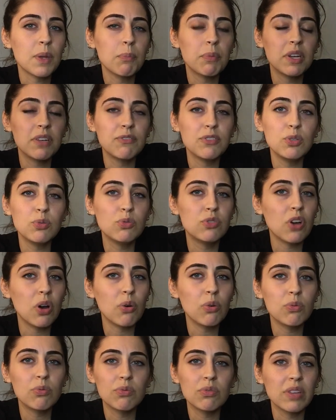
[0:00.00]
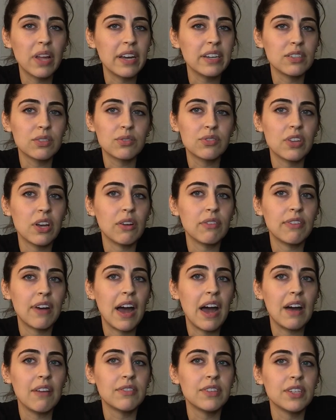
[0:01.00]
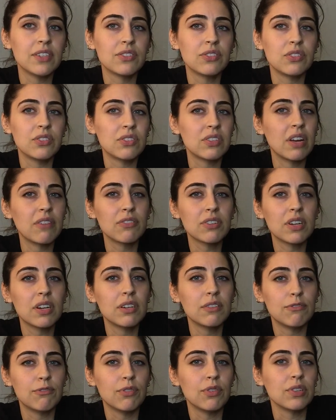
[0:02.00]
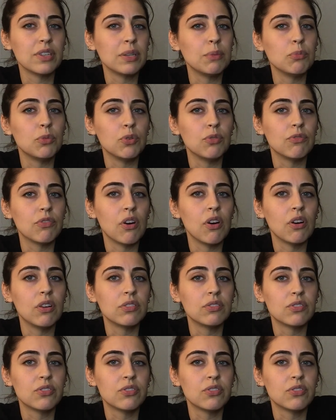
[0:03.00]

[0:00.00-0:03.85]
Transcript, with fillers: But if you don't let yourself have this, you're never going to fully move on.